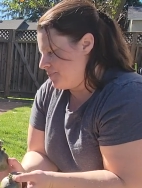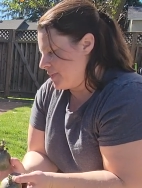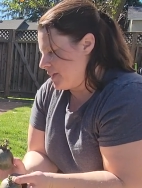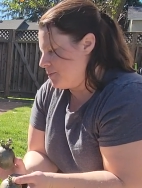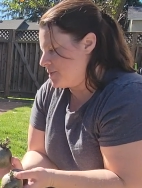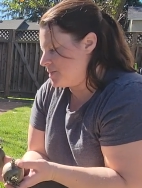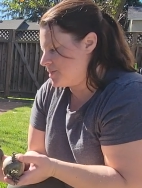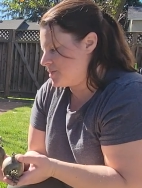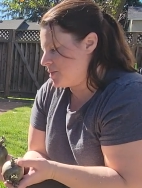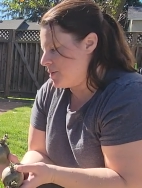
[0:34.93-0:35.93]
It
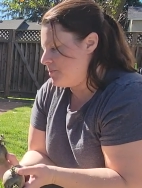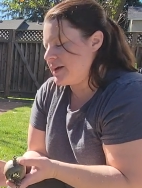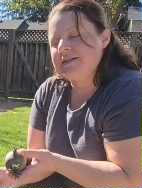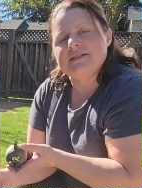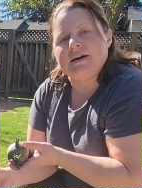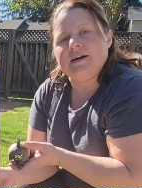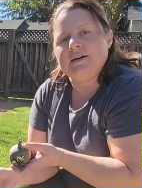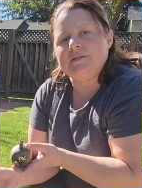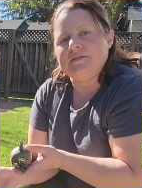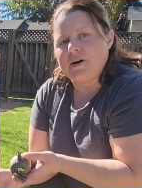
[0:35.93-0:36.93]
was a mix
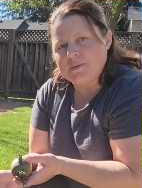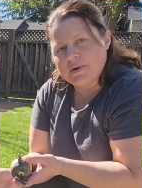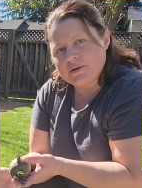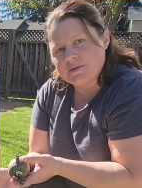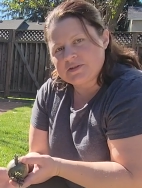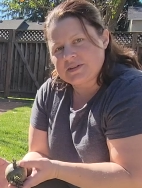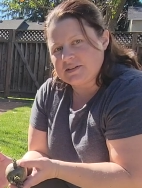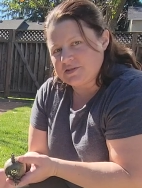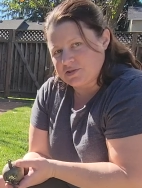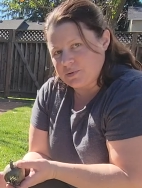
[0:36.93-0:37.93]
of compost
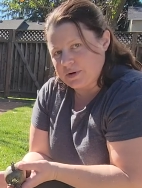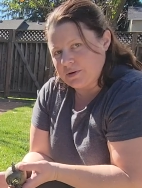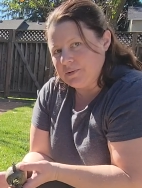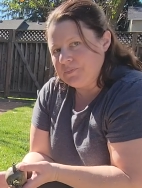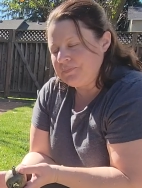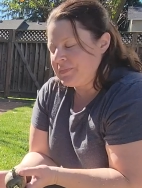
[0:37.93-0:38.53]
and soil,